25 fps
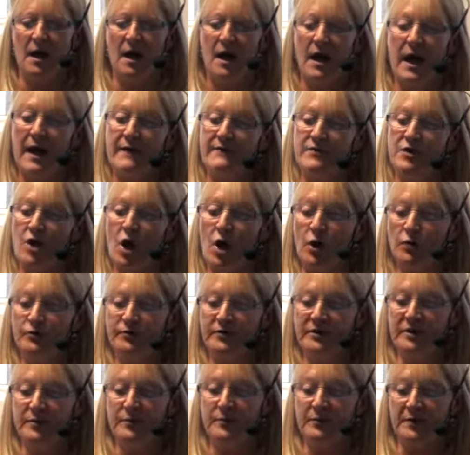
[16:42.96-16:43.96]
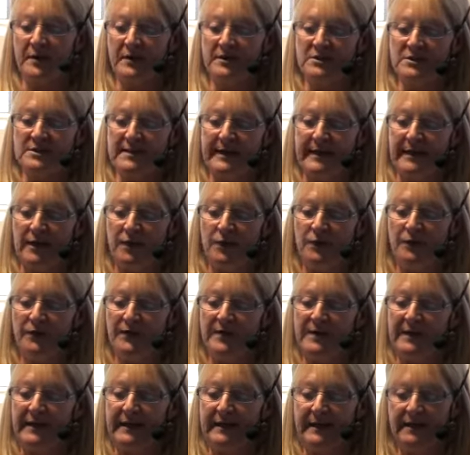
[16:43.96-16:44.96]
Have an altered approach to health
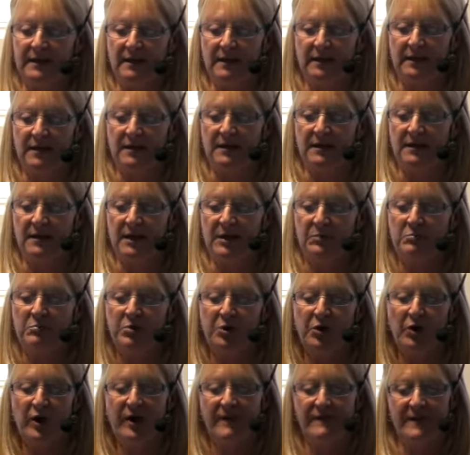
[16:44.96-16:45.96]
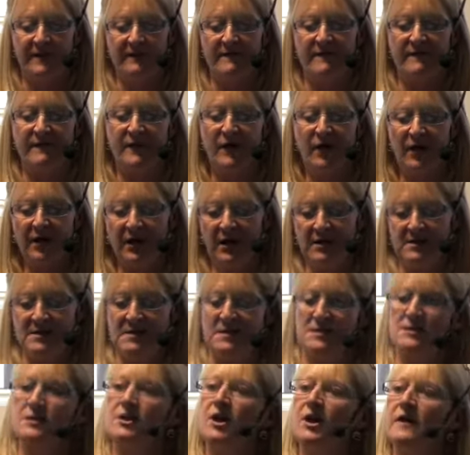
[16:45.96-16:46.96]
and healing, employment,
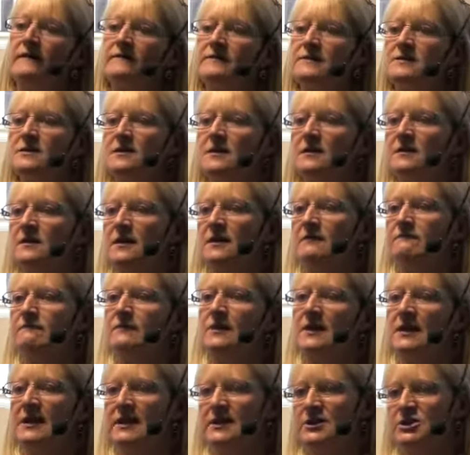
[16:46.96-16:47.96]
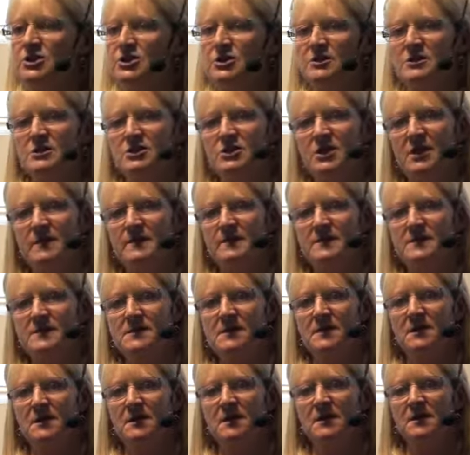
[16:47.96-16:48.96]
finances, lifestyle and relationships.
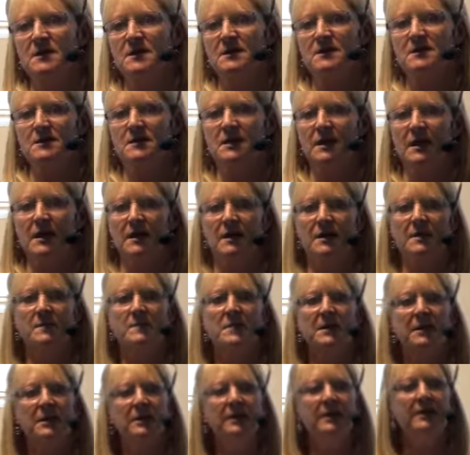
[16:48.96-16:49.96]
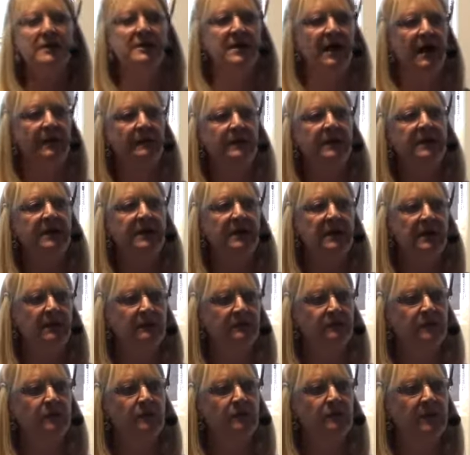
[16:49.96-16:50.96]
Complete
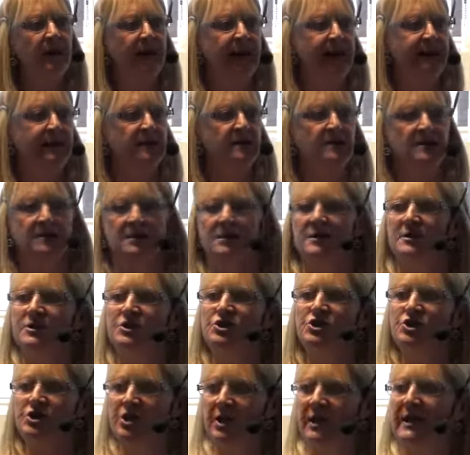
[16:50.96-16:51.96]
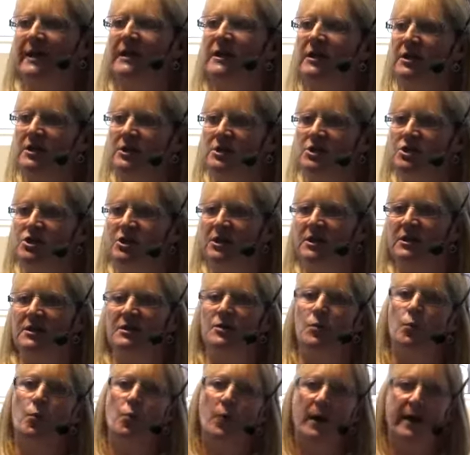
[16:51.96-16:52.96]
upheaval and change in
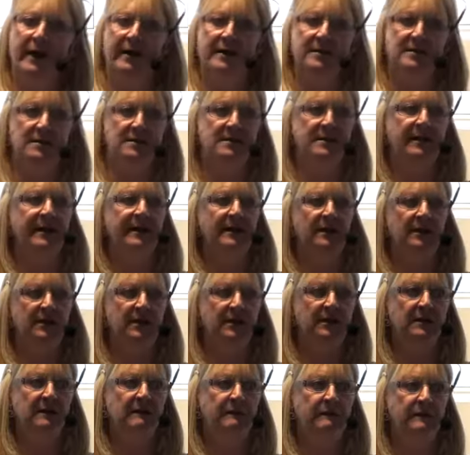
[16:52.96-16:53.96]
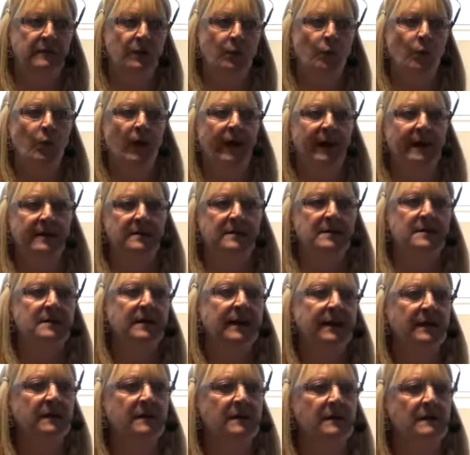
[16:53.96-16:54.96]
the way that they live, the way that
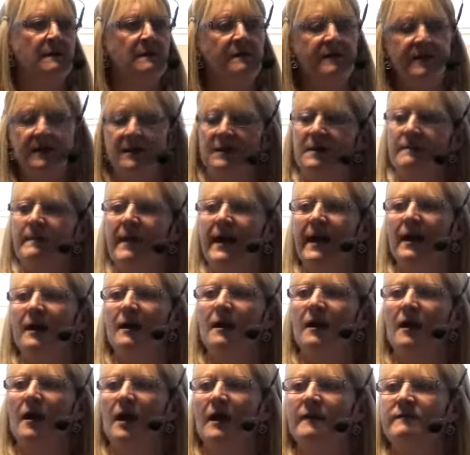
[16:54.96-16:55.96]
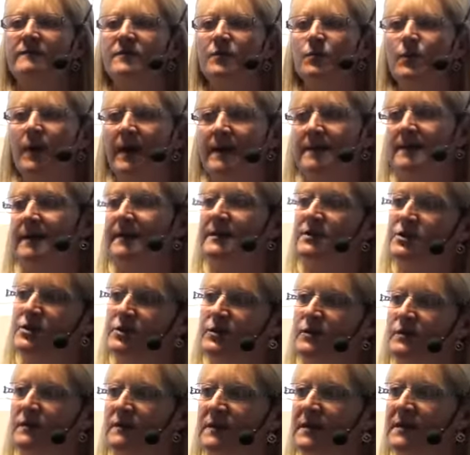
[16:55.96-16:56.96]
they think about life, the way they
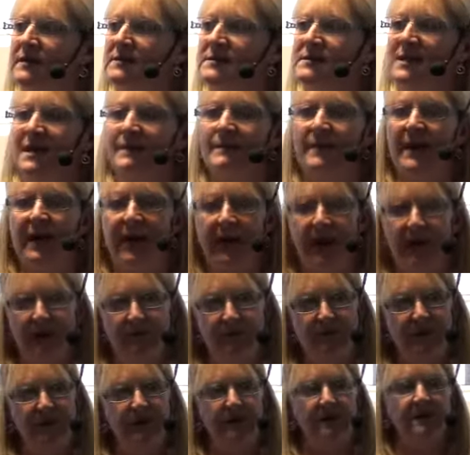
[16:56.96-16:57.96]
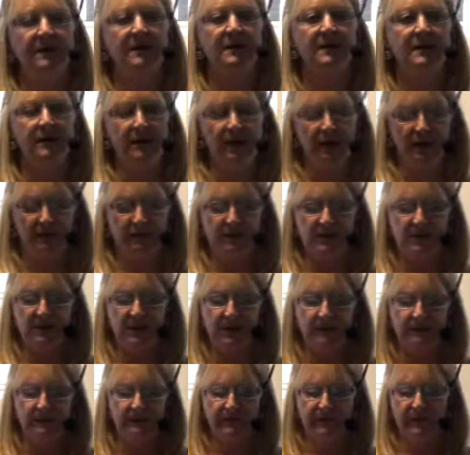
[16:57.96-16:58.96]
do things, their behaviour,
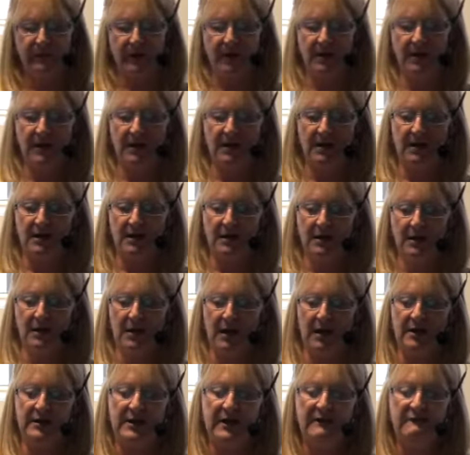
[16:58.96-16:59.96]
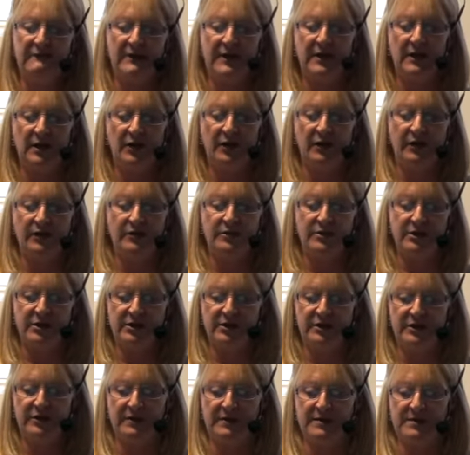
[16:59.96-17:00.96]
everything. And they relearn to
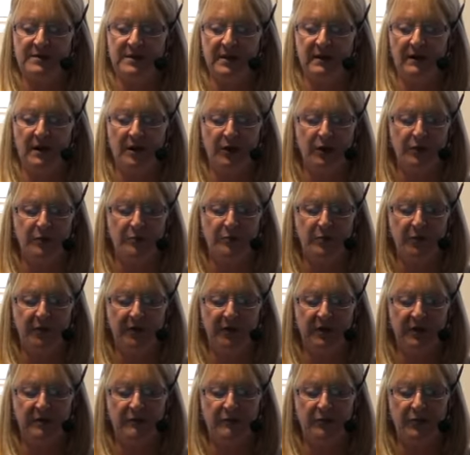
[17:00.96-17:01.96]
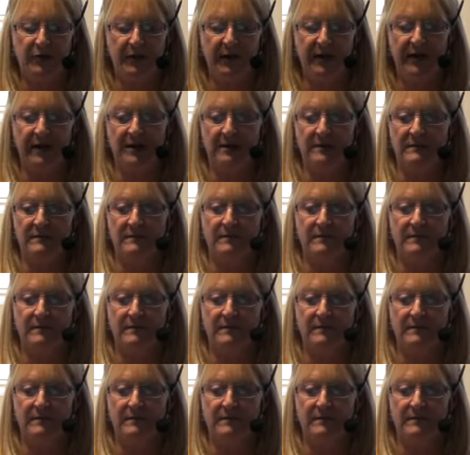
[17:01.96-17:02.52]
use their own body and brain.